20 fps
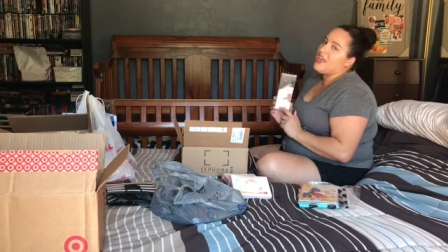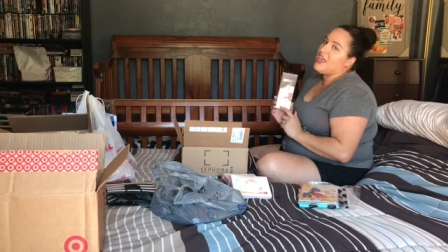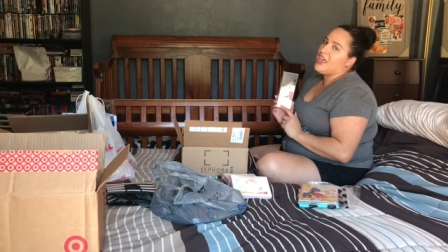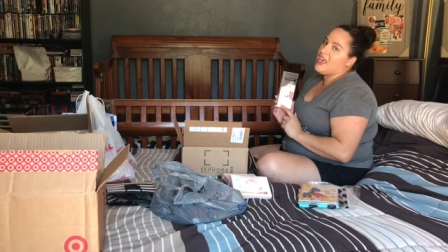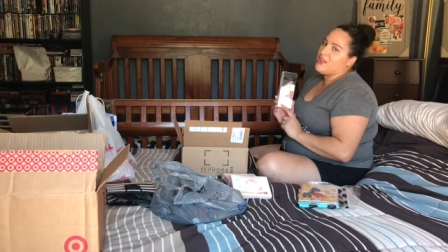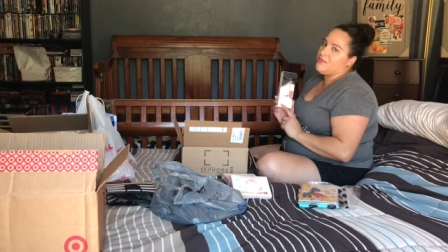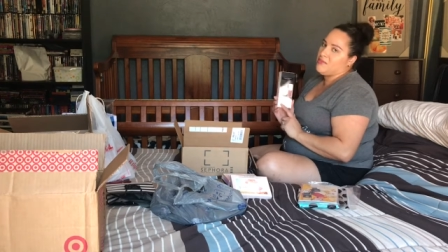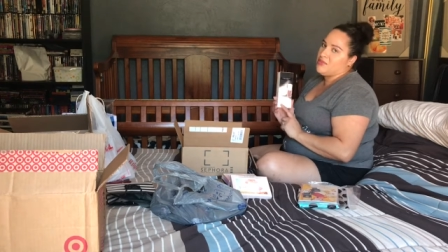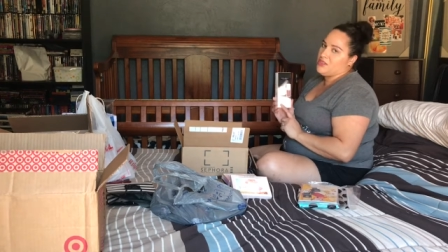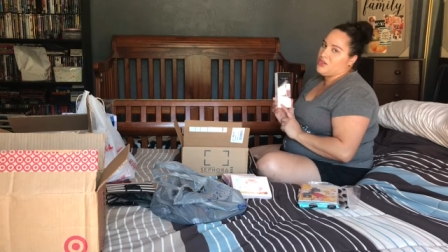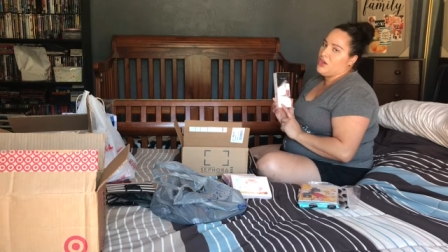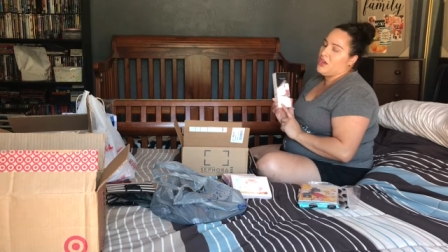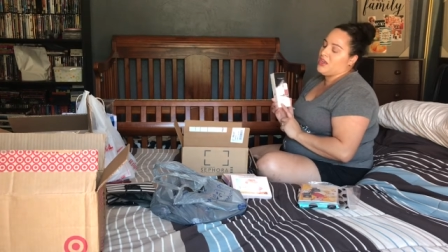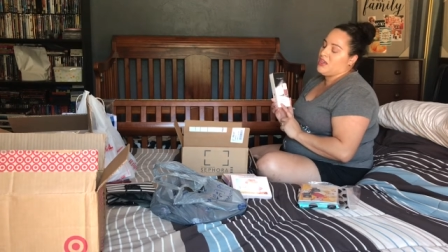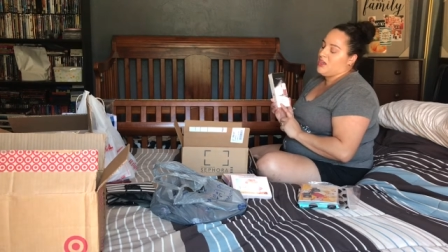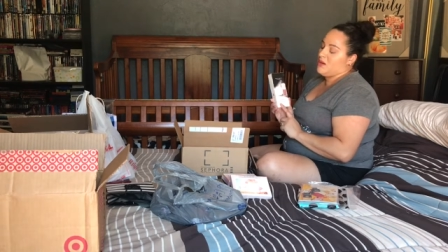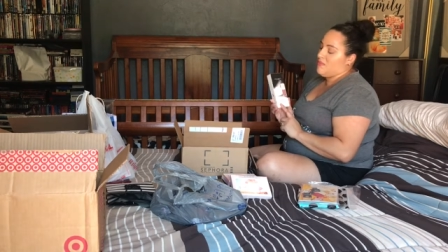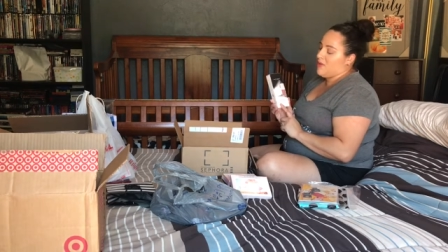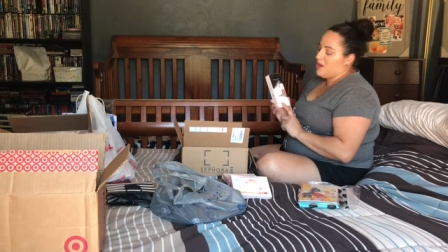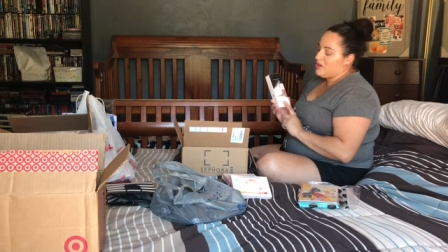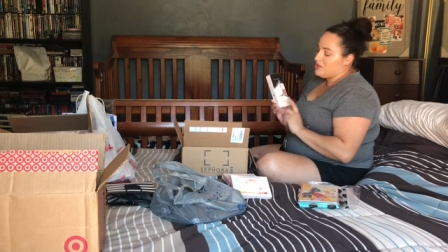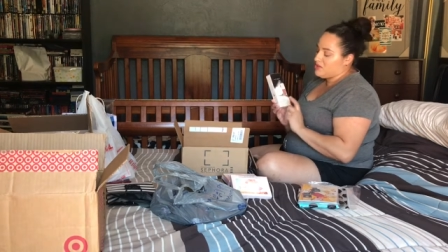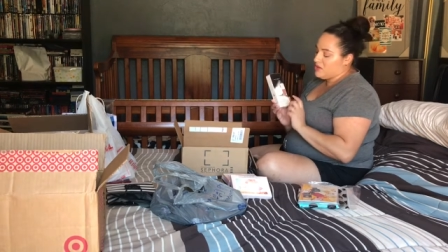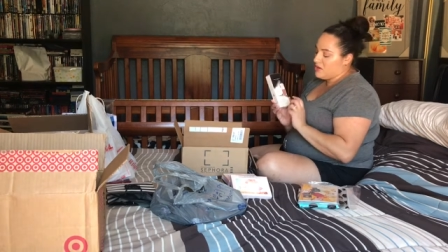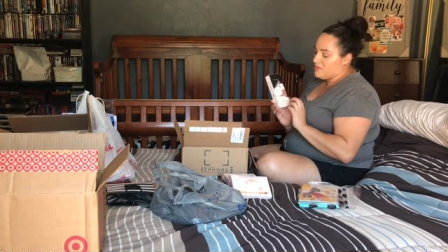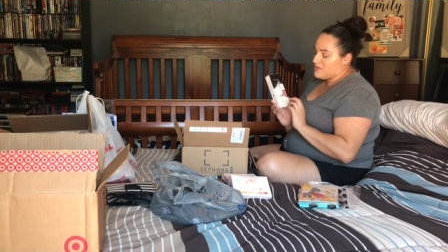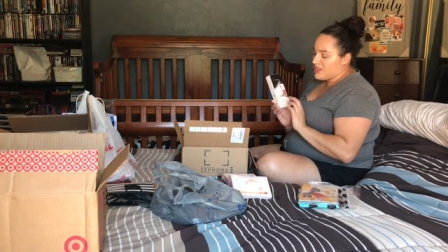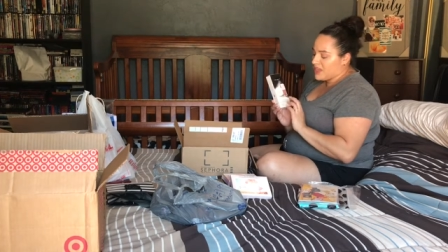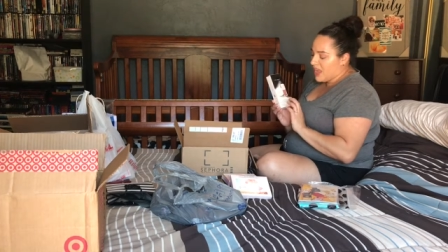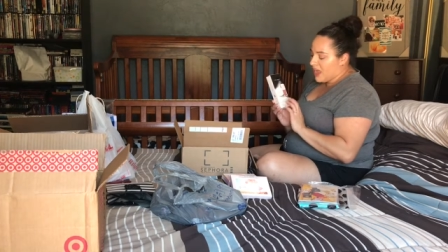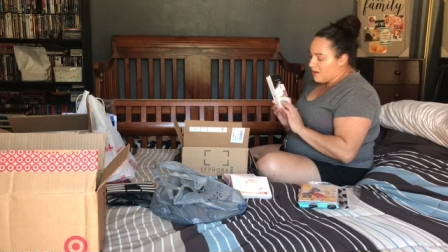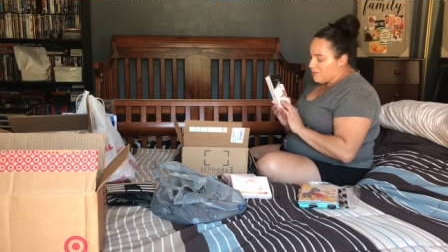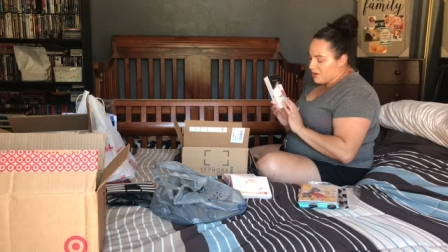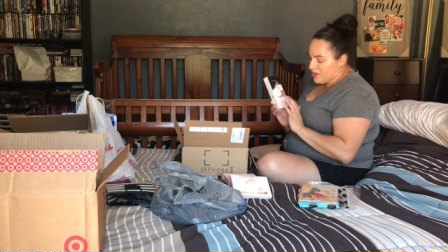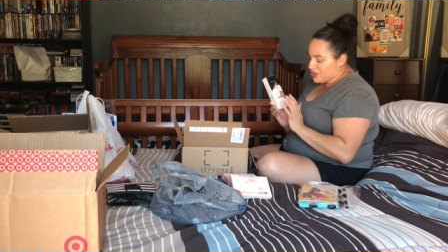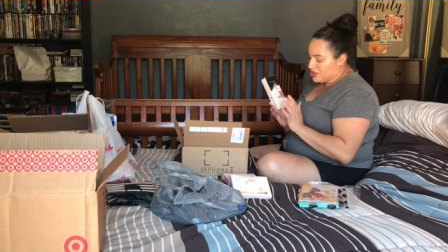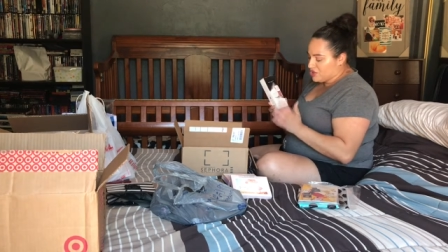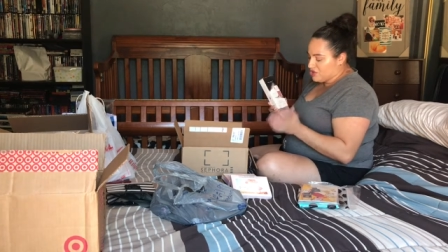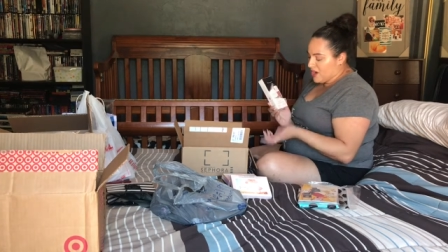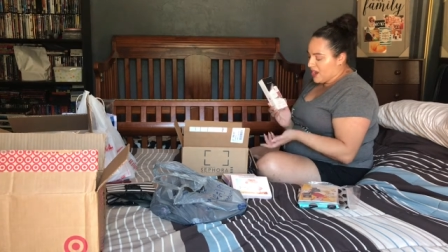had been talking about. So I was like, I
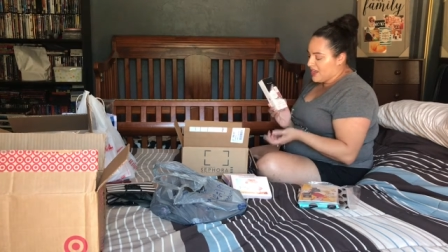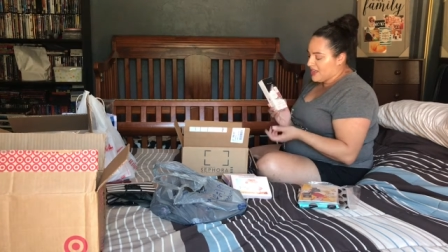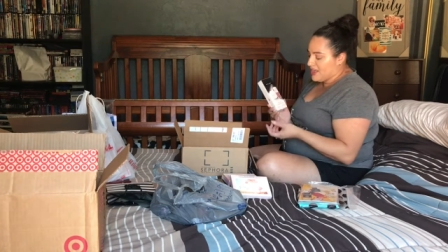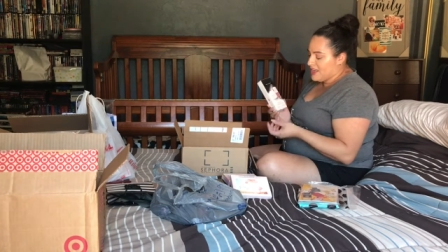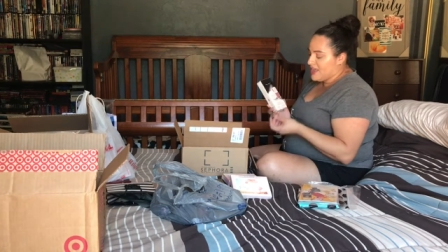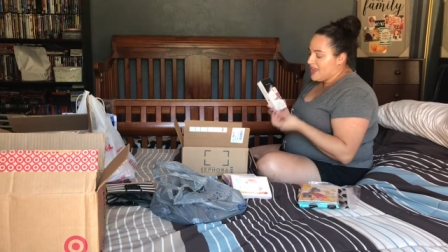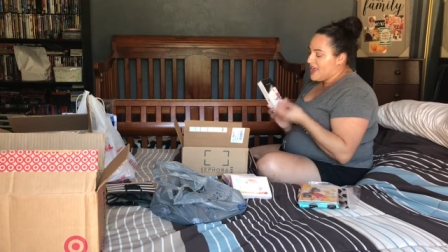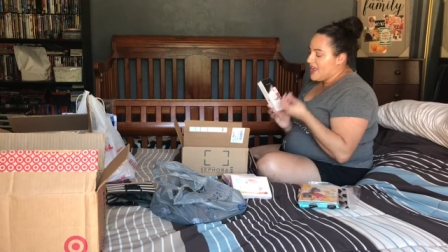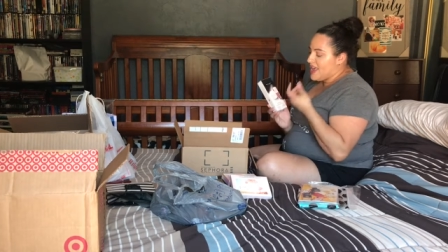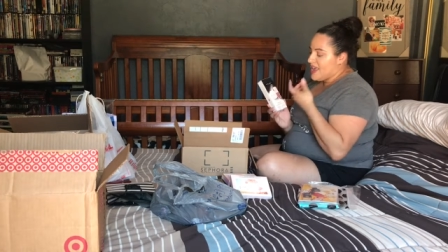want to try it.